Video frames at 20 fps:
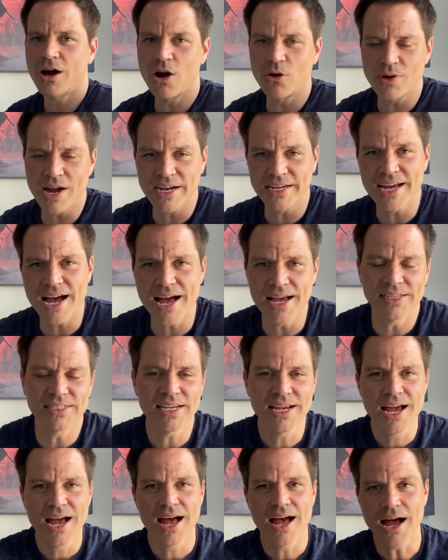All right, guys.
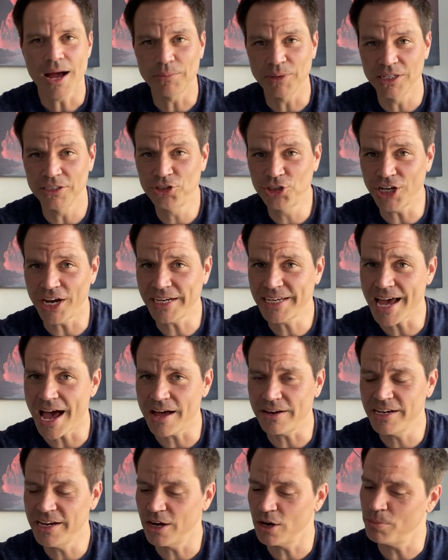I'm going to check
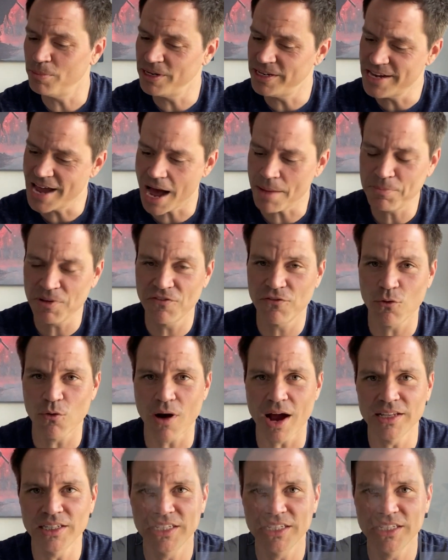out here, but not before I